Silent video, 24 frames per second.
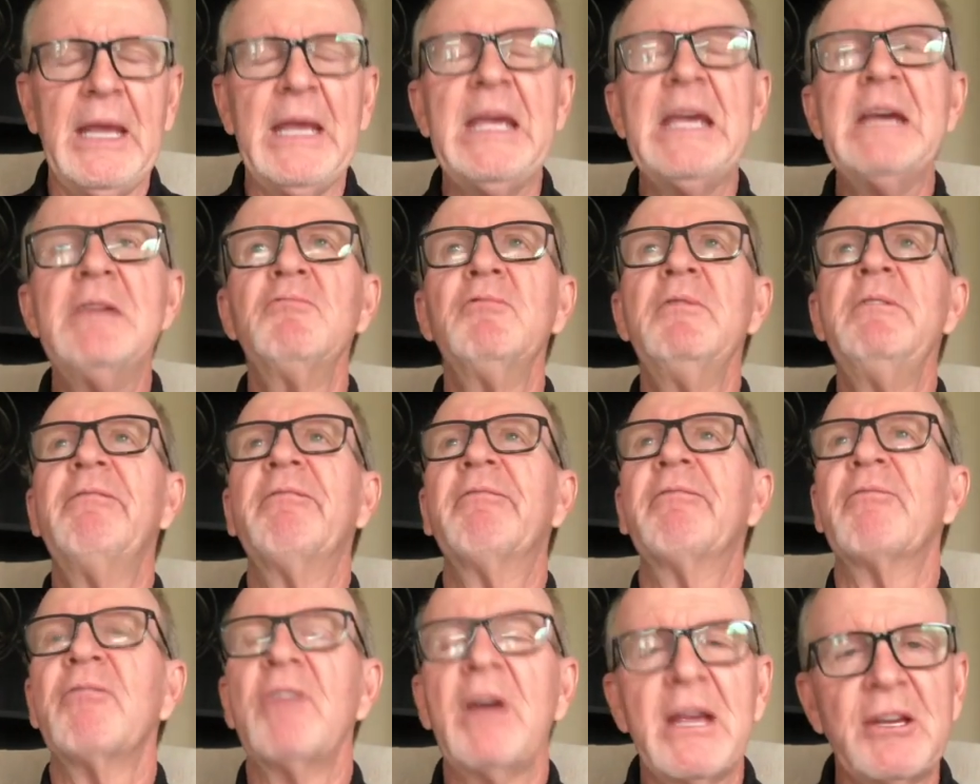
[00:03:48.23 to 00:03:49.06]
It
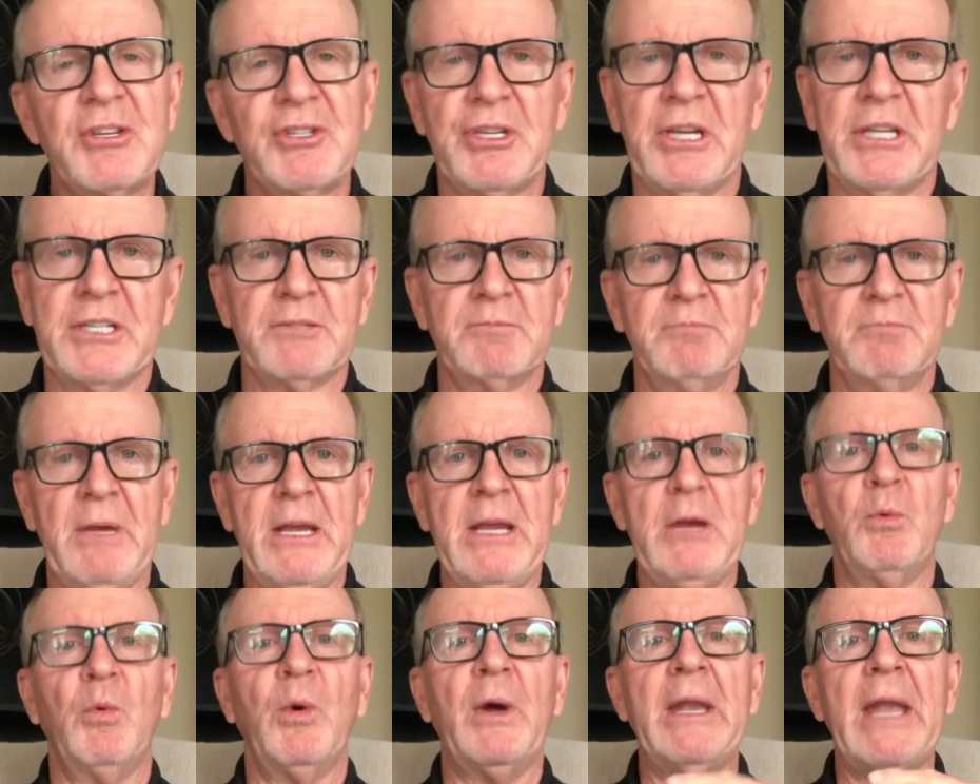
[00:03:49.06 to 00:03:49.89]
refreshes me
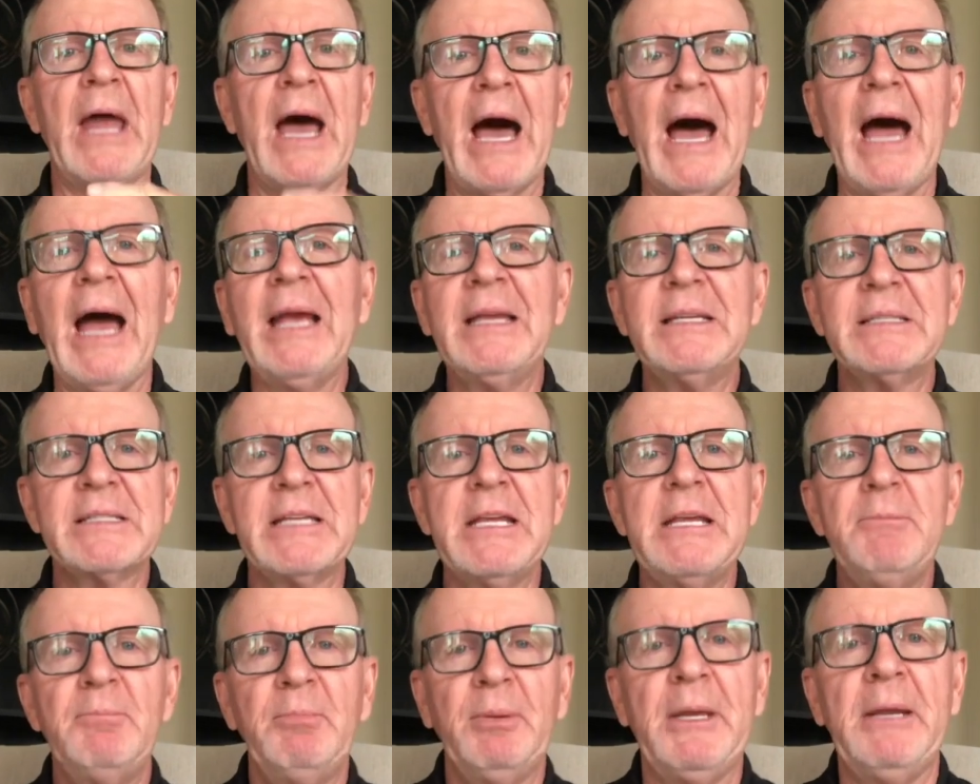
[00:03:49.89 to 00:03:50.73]
when I
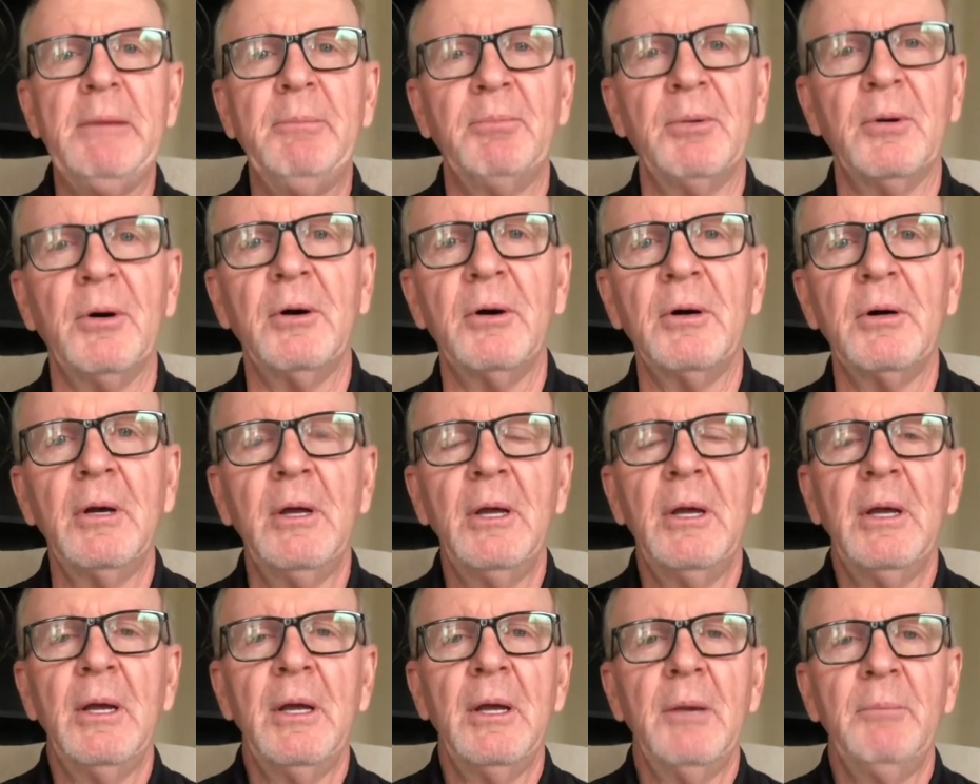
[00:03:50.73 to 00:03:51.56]
see people
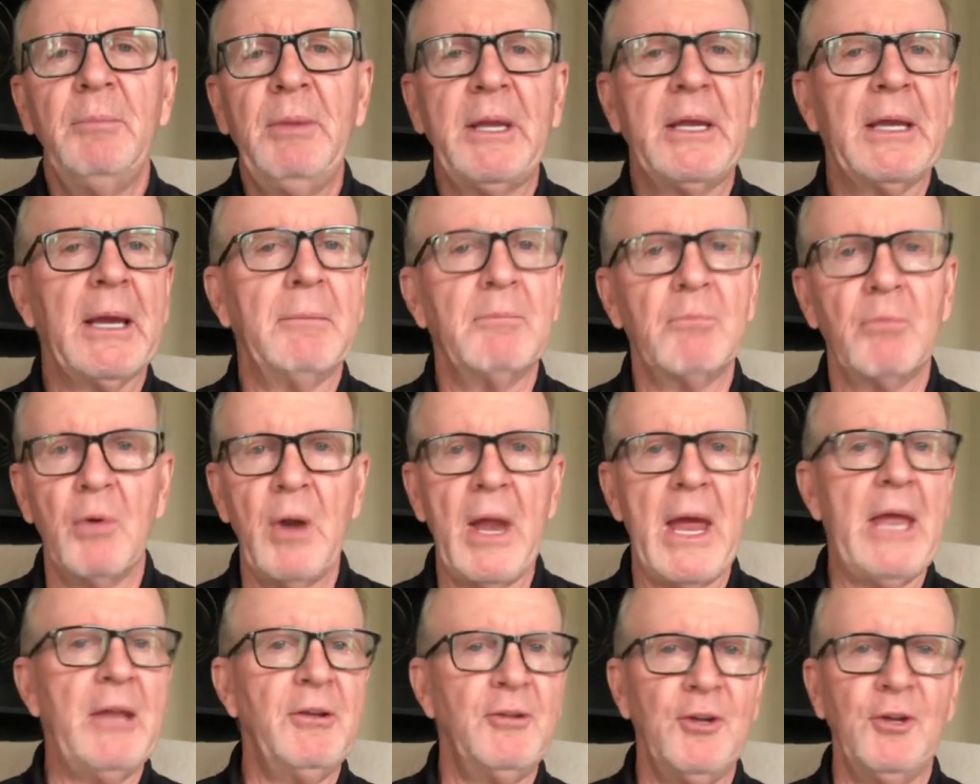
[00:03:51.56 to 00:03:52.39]
become
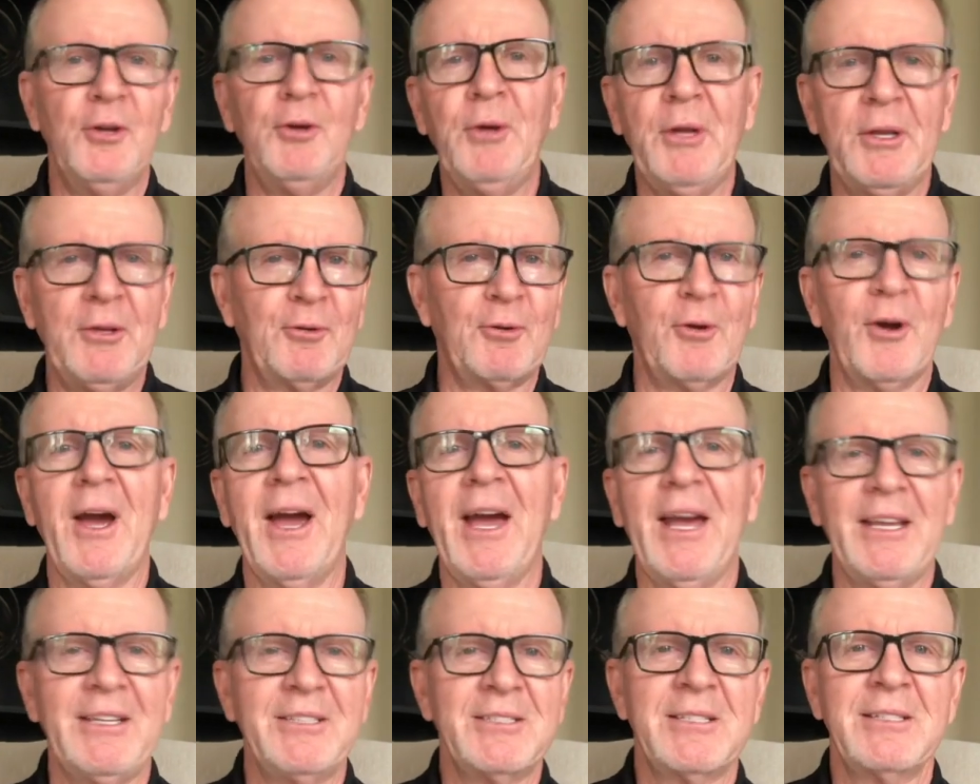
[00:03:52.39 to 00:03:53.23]
brand new in
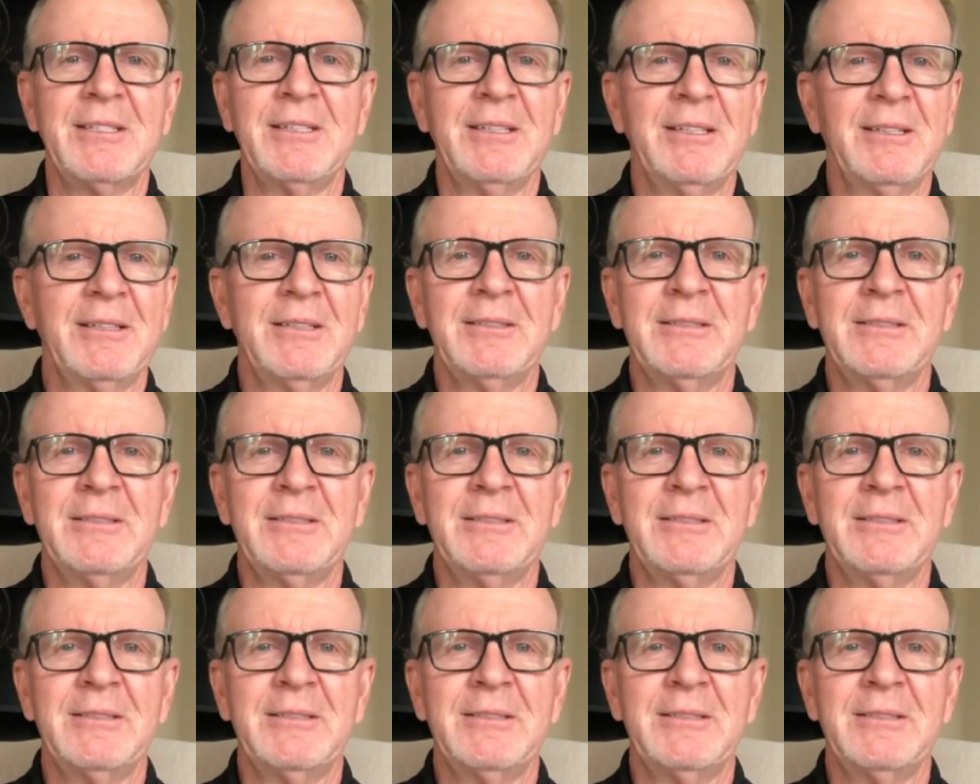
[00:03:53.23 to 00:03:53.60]
Christ.